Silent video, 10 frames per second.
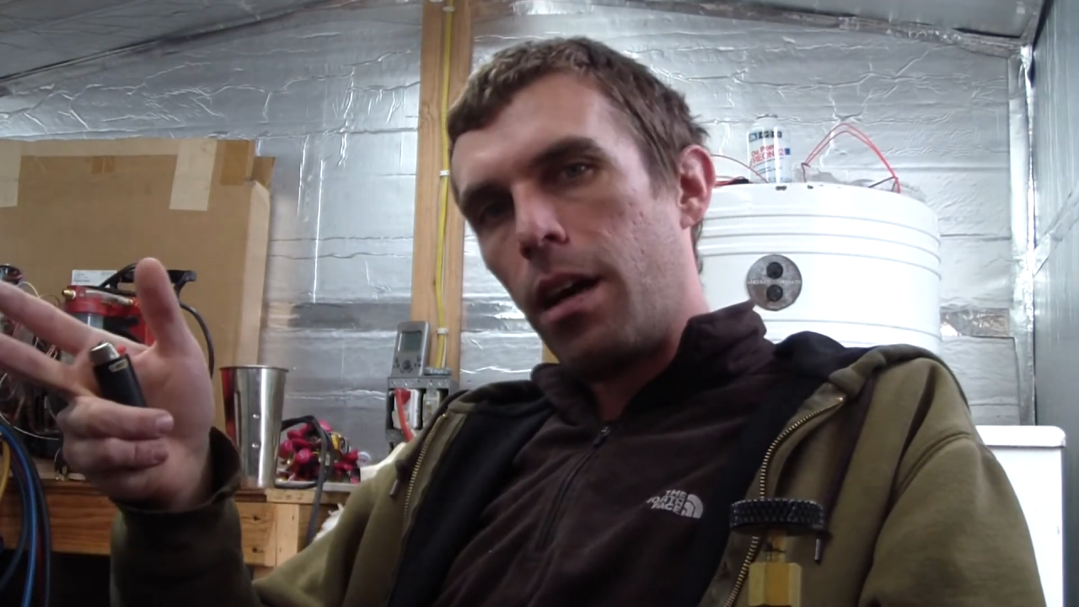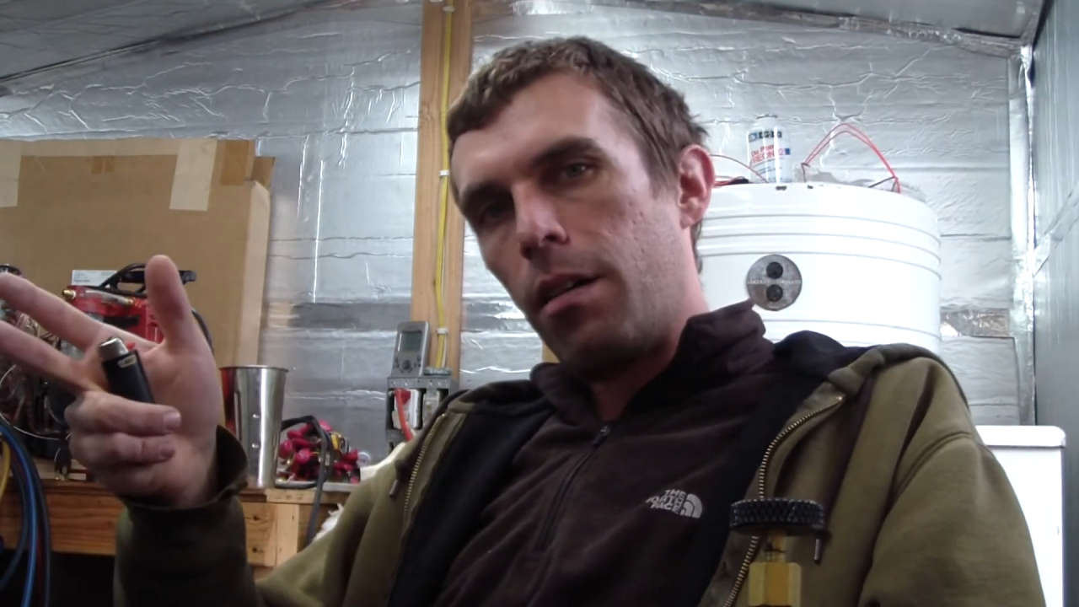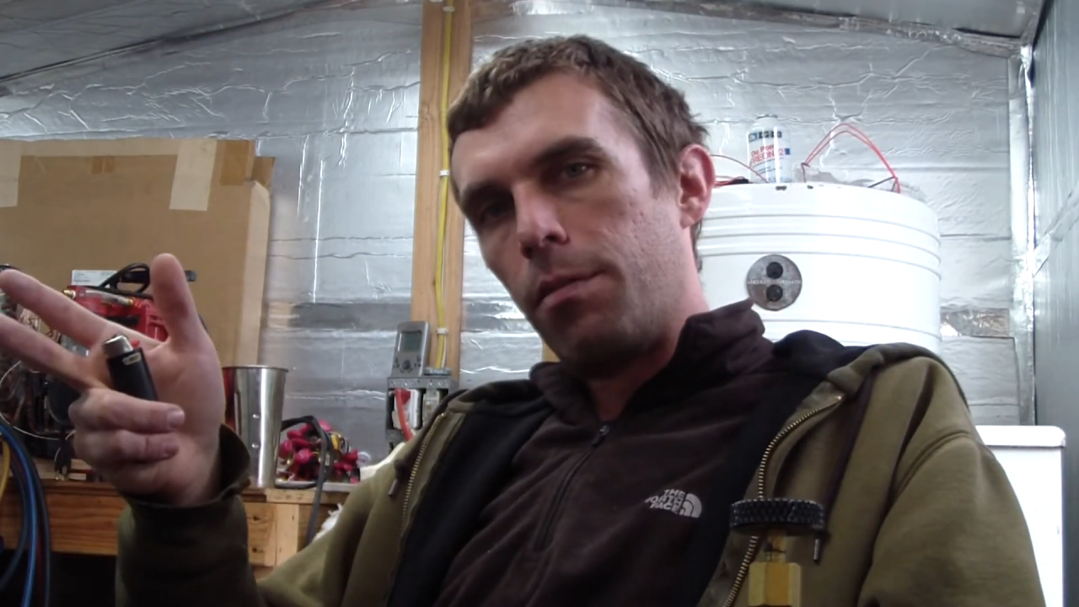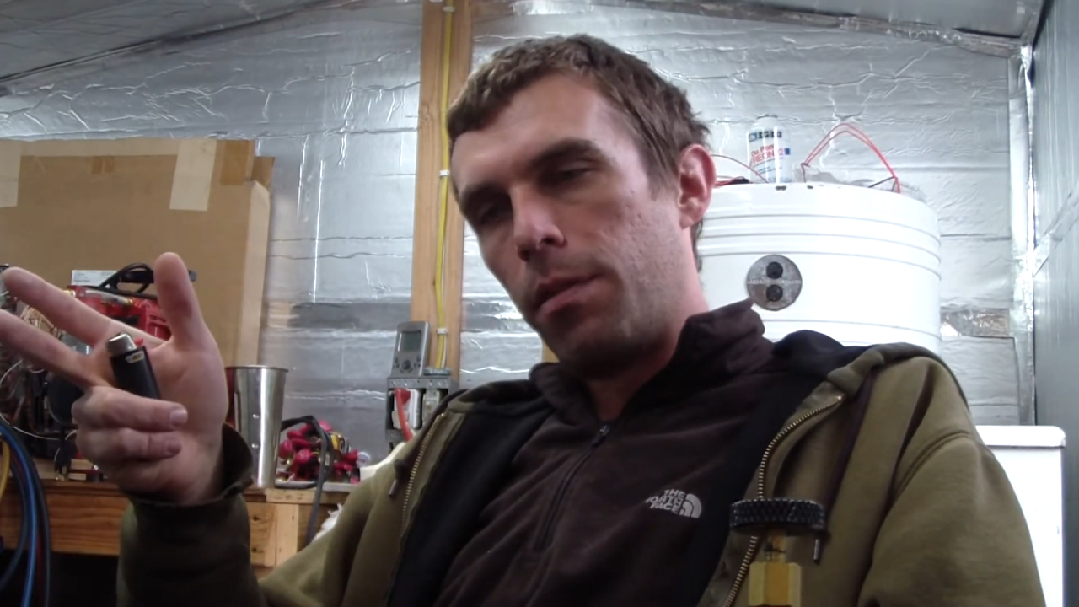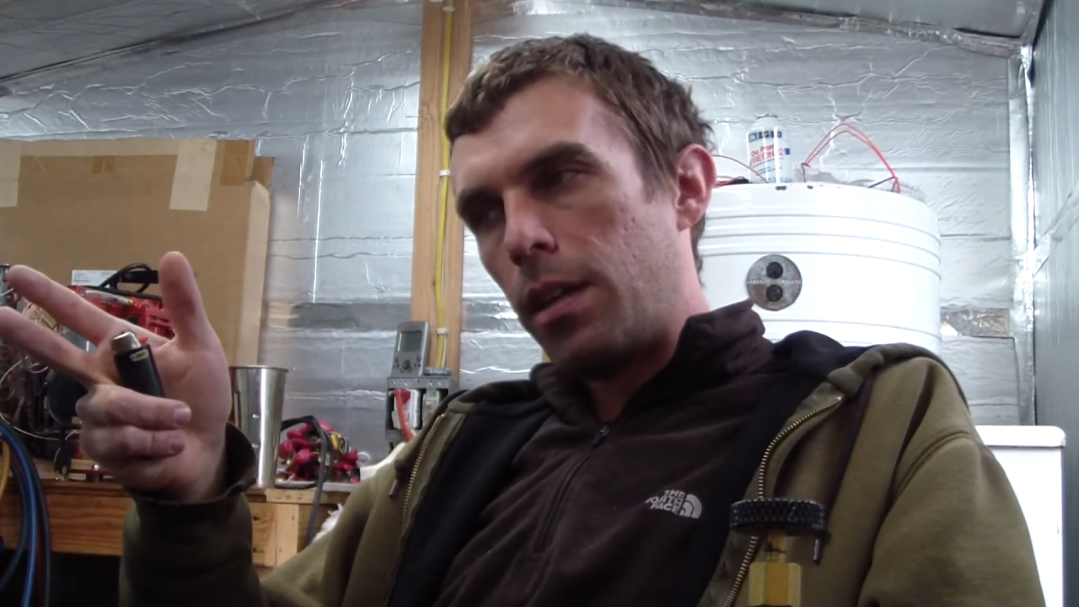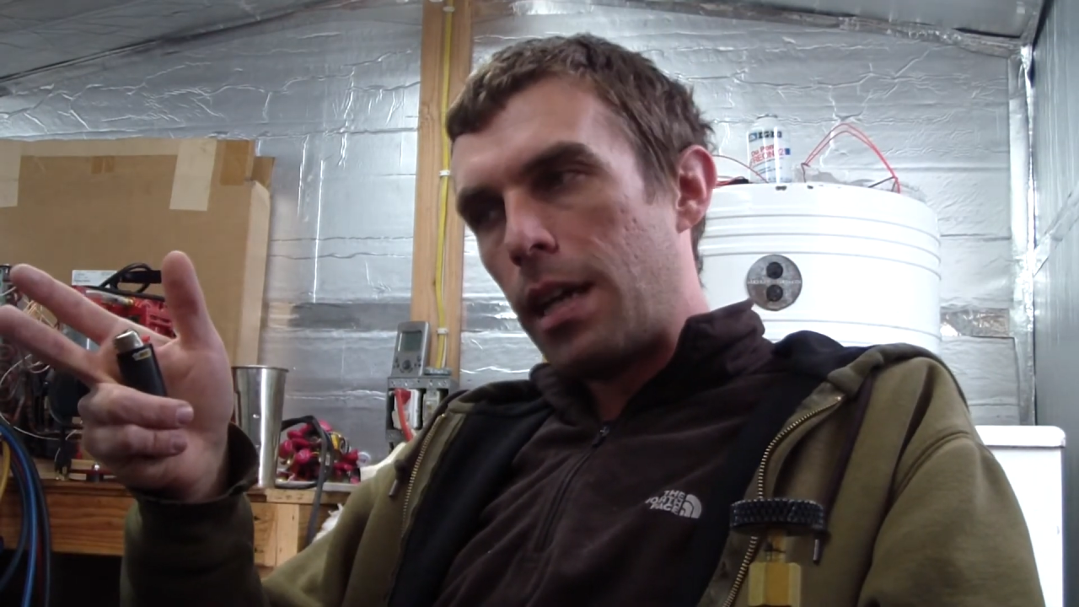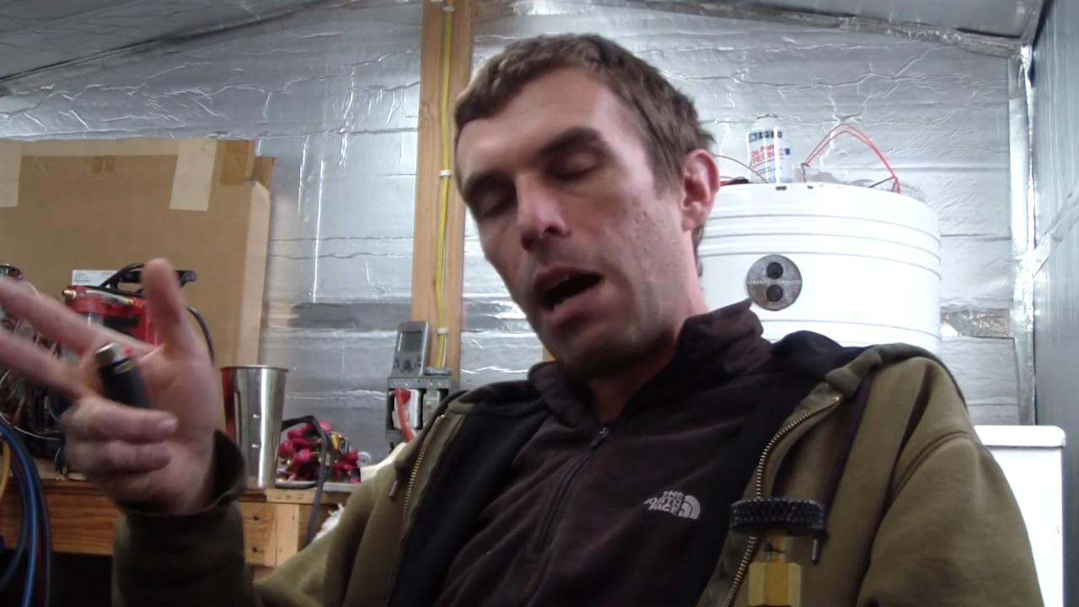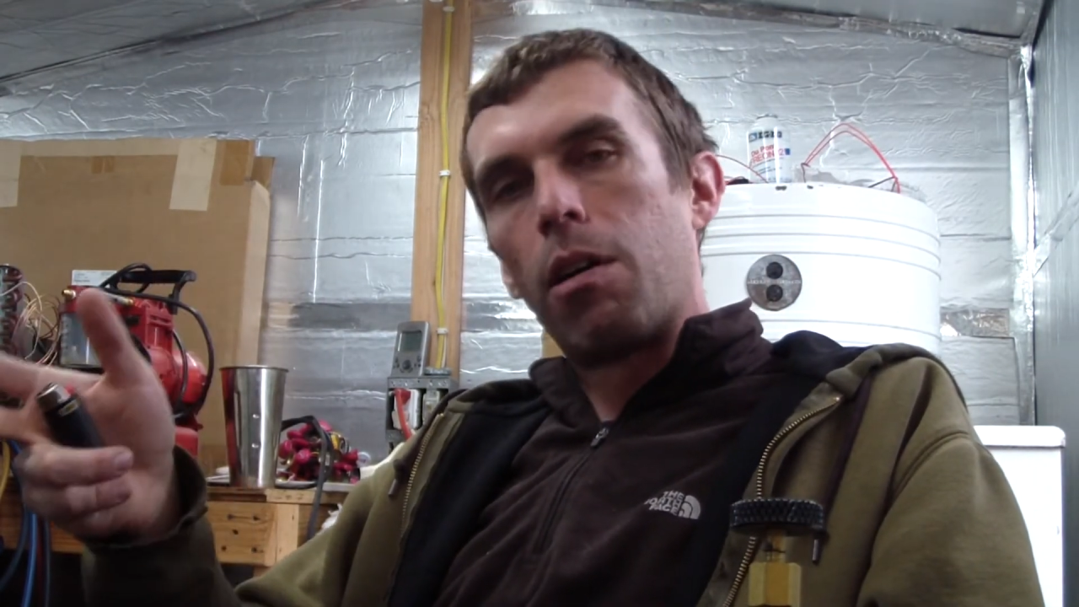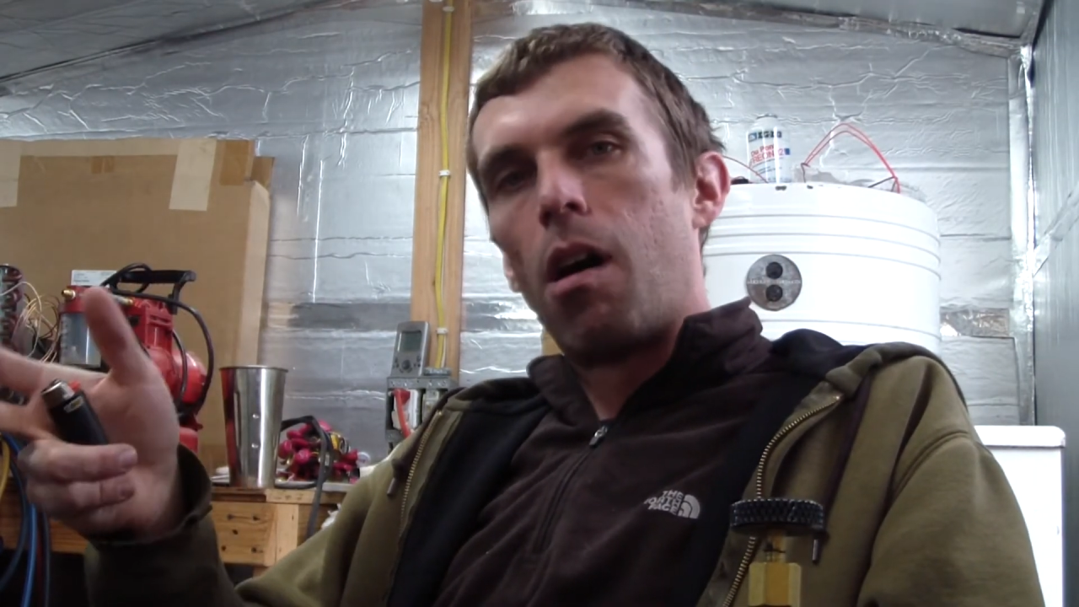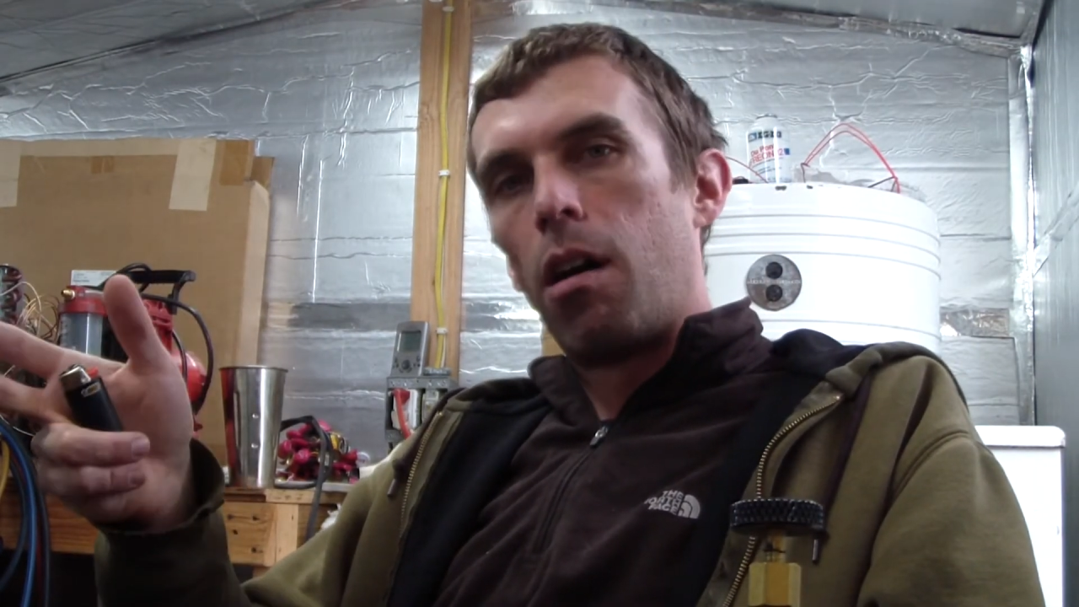of the
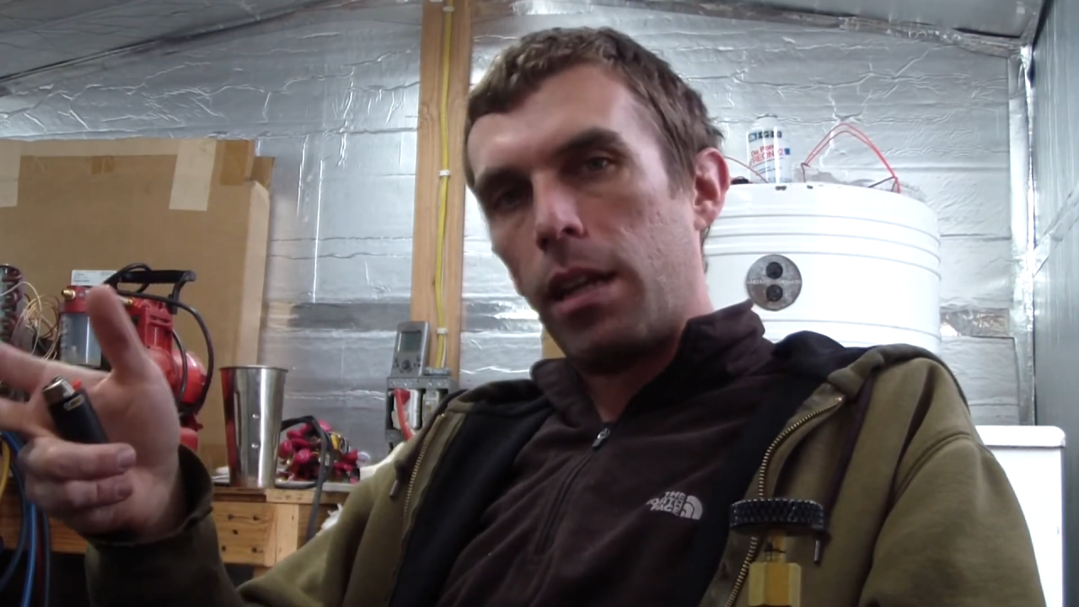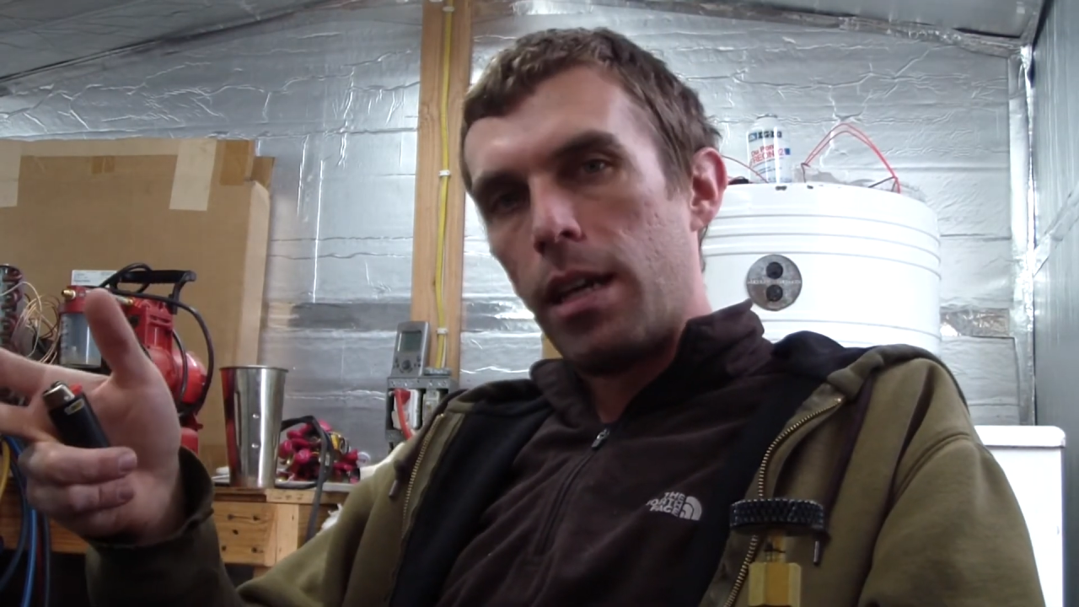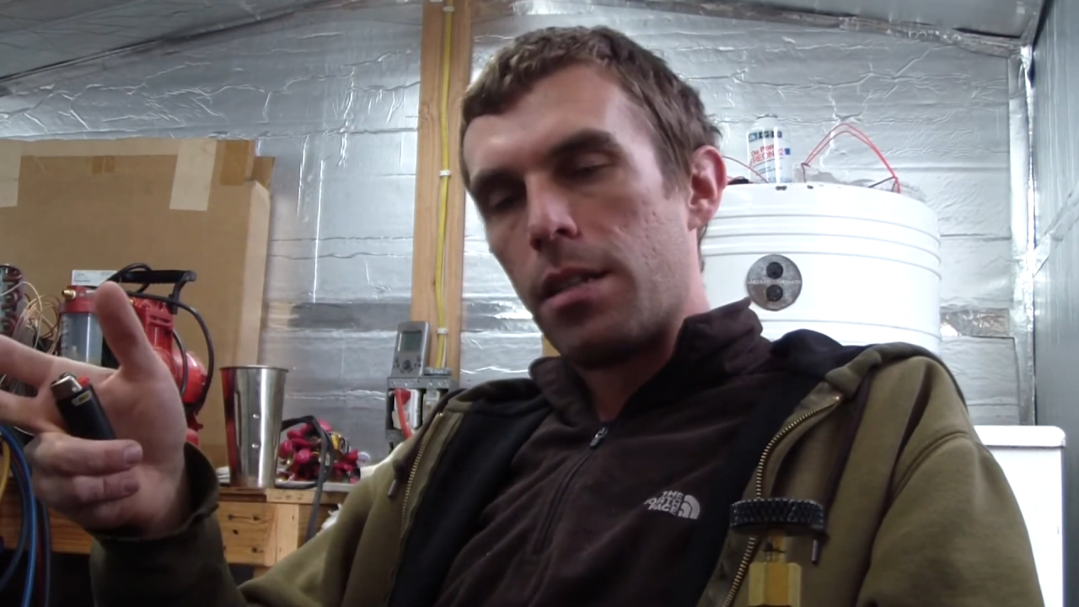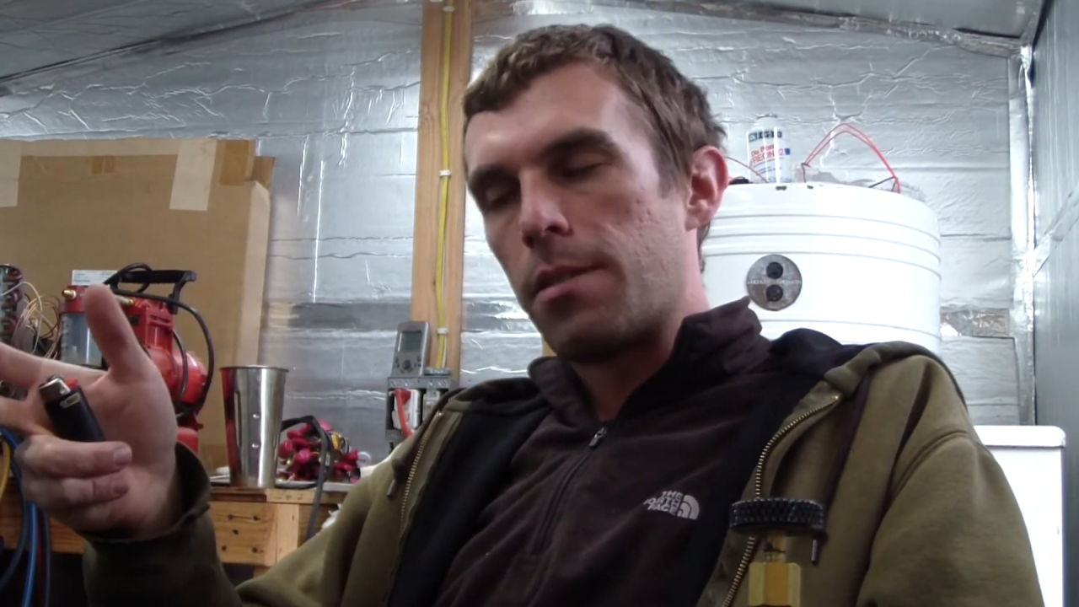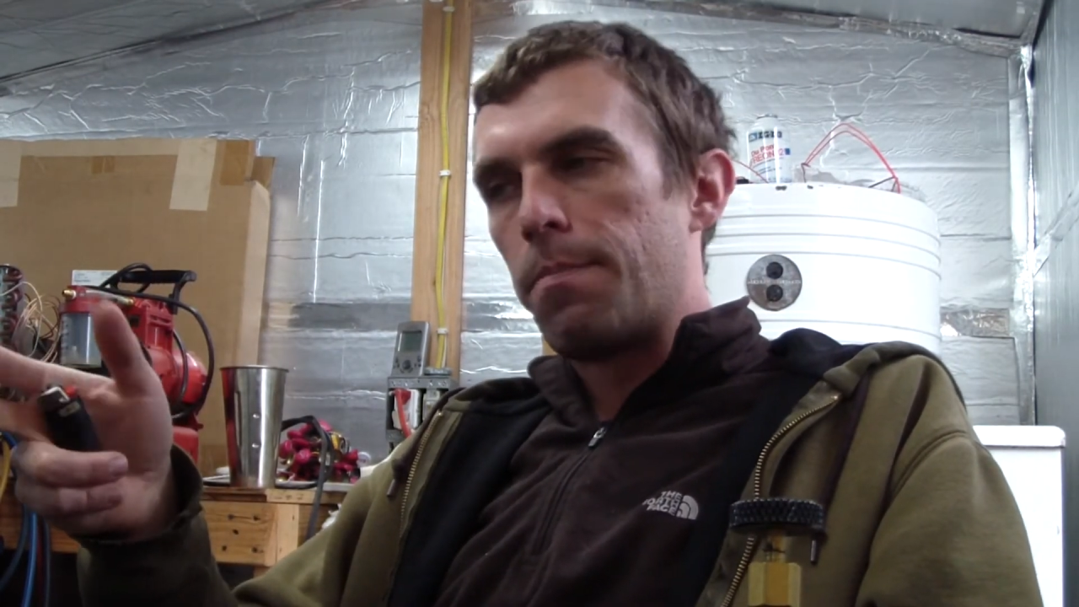alcohol is.